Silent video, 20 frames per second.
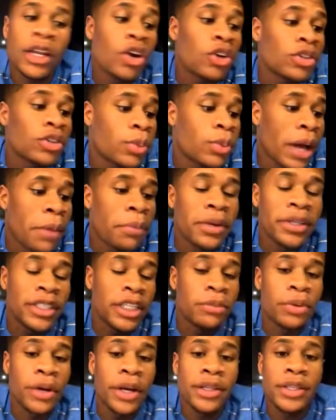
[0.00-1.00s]
He knows how
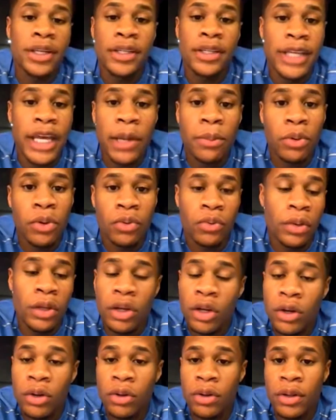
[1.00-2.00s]
much he brings to the table.
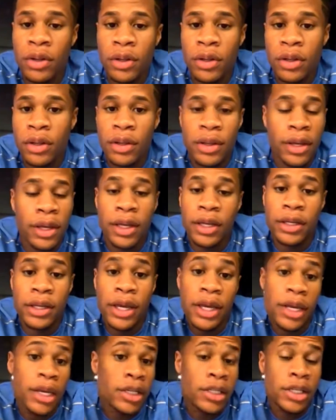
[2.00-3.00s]
You know, and
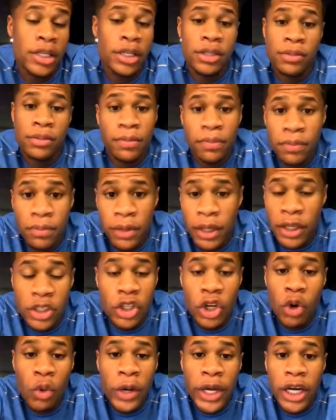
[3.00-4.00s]
and it's just
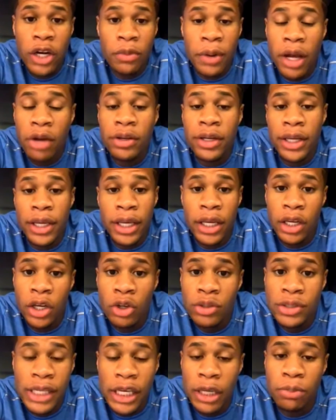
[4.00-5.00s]
it's no way around it. He
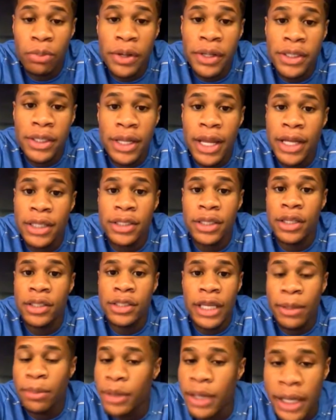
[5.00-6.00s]
knows that he brings a lot to
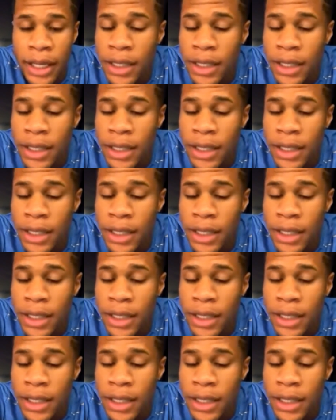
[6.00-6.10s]
the table.